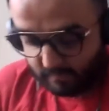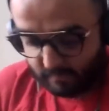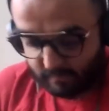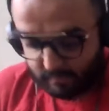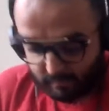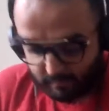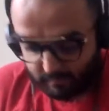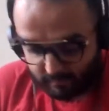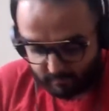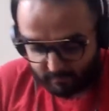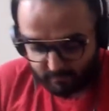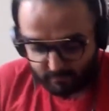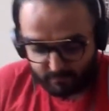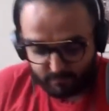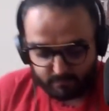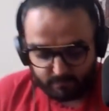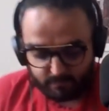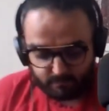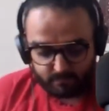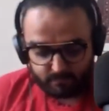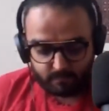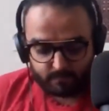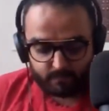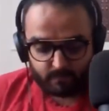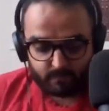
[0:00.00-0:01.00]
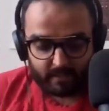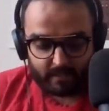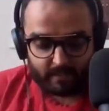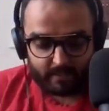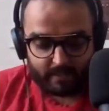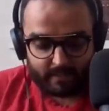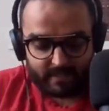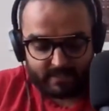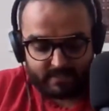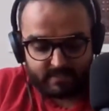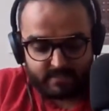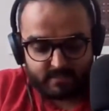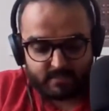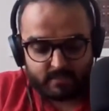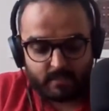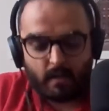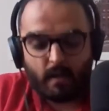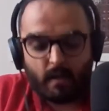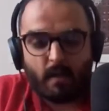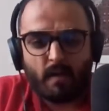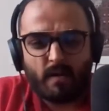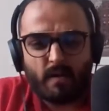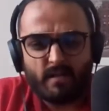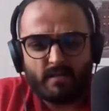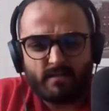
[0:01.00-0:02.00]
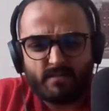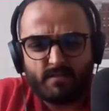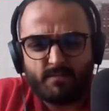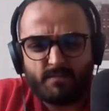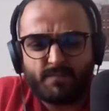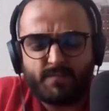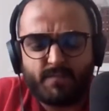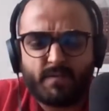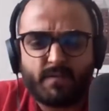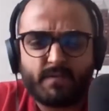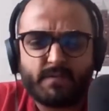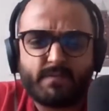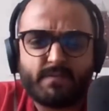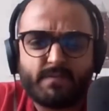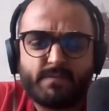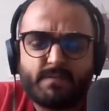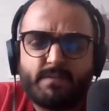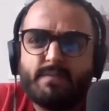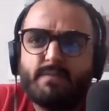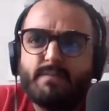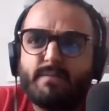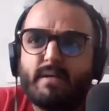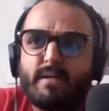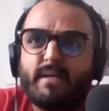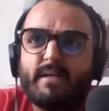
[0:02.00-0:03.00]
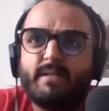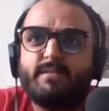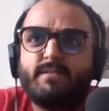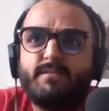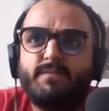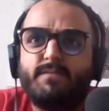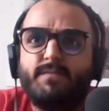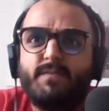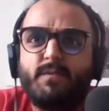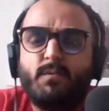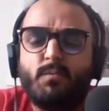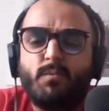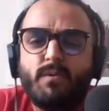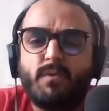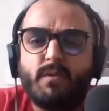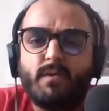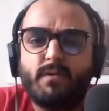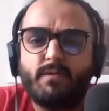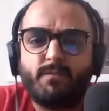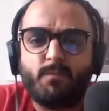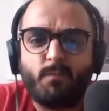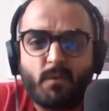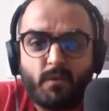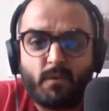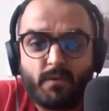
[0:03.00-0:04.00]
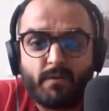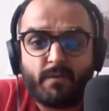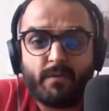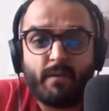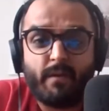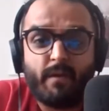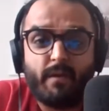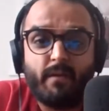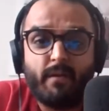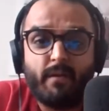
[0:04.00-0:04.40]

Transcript: Um, as hard as the first, I guess, few years were,